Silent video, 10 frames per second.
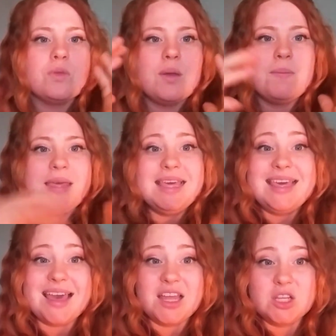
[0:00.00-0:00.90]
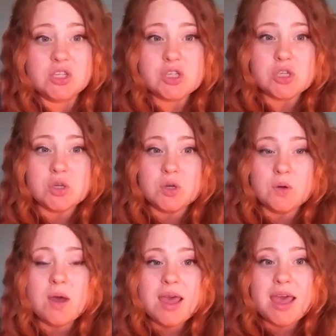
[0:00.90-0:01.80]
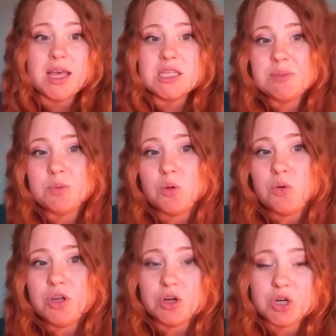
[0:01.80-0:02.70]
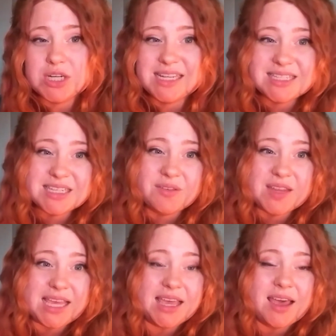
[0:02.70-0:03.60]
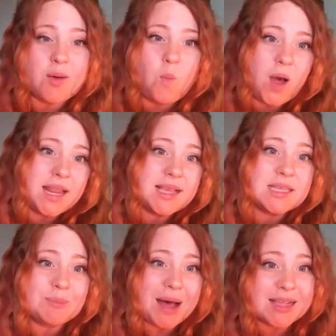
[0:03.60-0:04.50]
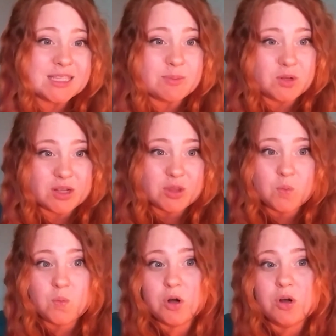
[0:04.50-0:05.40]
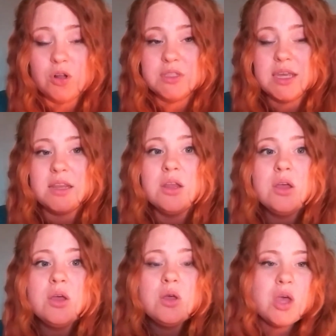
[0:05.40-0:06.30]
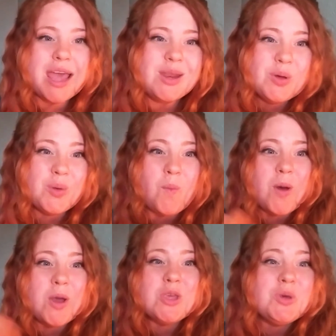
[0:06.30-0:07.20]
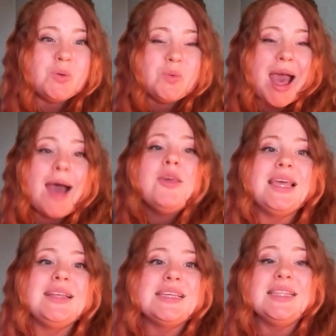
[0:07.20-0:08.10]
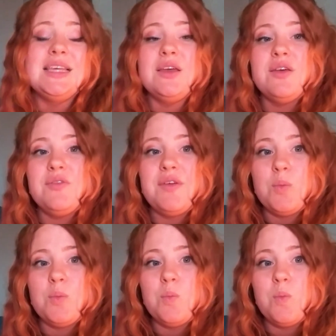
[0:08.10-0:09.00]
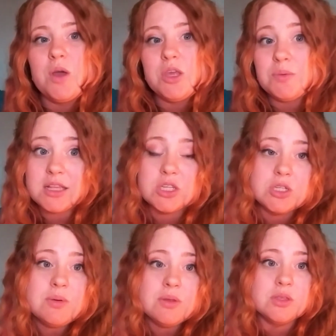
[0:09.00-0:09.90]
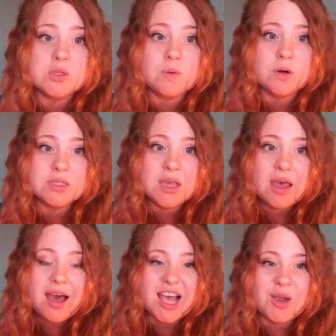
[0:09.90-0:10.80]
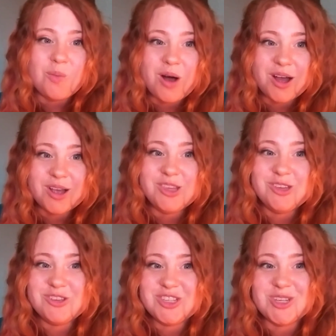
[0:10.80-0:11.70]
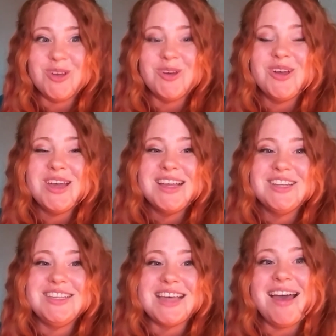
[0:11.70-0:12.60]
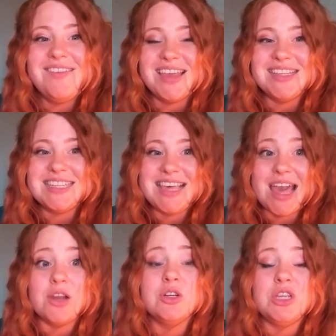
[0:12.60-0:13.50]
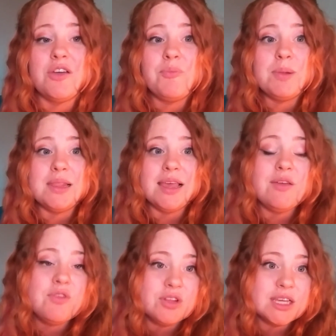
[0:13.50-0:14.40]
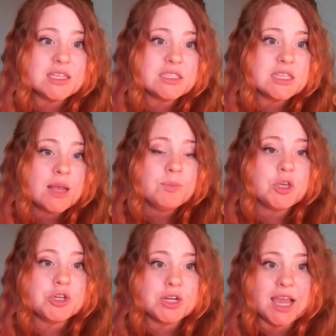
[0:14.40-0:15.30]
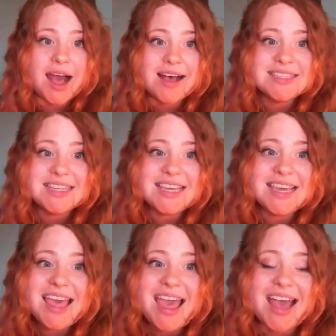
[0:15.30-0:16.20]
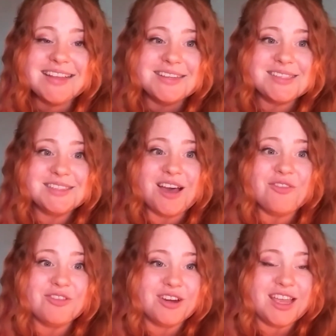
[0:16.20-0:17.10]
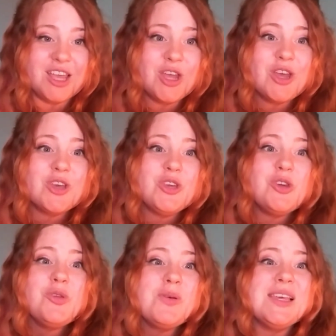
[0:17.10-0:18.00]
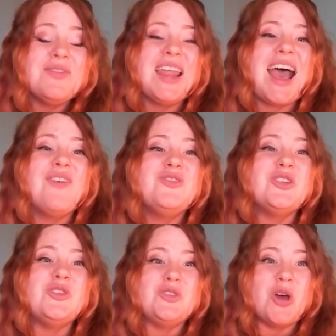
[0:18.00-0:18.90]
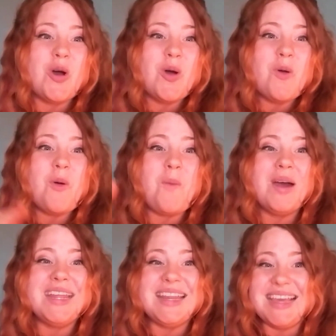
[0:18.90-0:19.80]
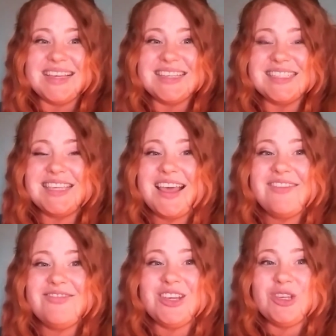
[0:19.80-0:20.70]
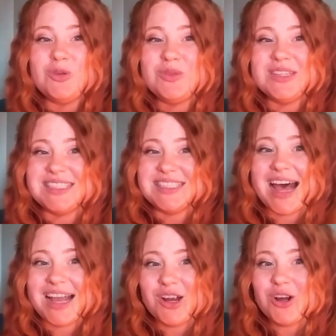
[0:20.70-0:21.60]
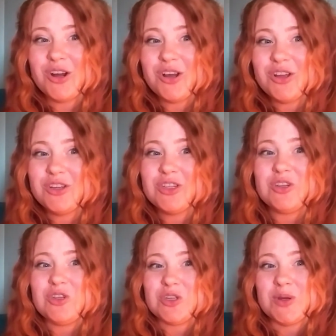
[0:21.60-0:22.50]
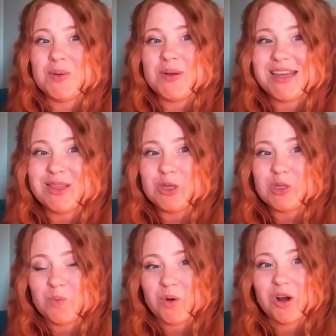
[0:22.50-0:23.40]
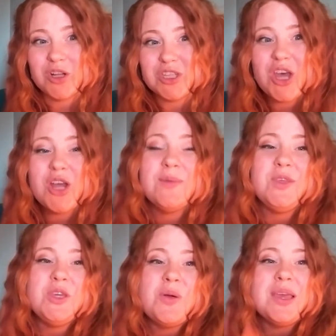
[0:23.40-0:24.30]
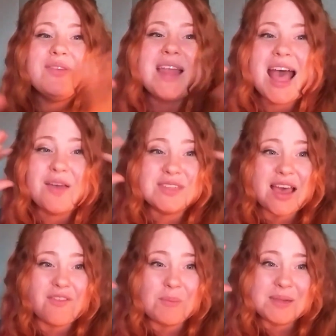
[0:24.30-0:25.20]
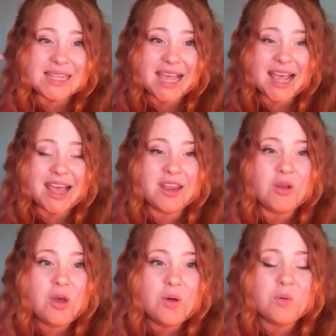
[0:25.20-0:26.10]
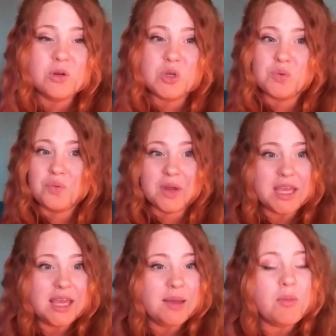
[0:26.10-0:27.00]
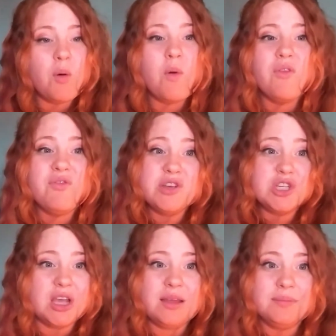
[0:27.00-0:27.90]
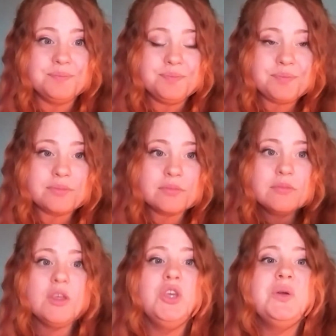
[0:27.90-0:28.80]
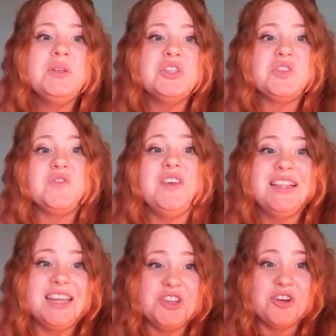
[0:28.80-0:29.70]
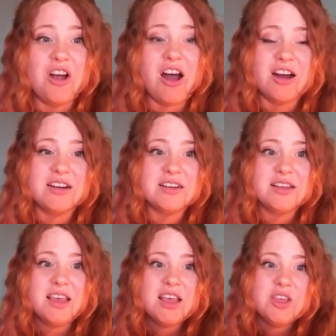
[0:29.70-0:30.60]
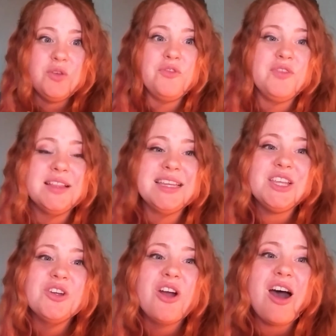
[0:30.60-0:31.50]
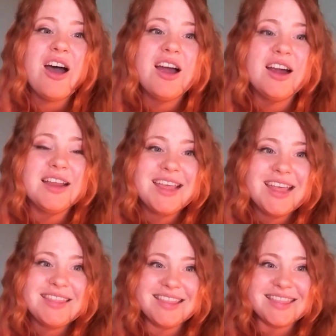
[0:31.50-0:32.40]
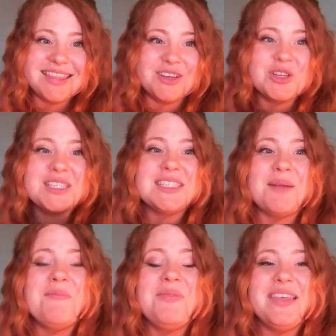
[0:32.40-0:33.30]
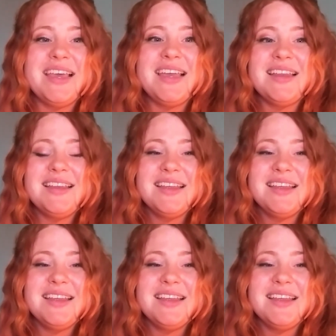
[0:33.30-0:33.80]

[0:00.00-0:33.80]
begin to explore your creativity and what is possible in the world, and how you would like to live and what you would like to do in this world, I want you to dive into the energy of playfulness, curiosity, and discovery. You don't even have to know what it is that you desire to do in this world. You don't even have to have a plan or dream or vision. You can just feel it in your heart. You feel it in your heart that there's something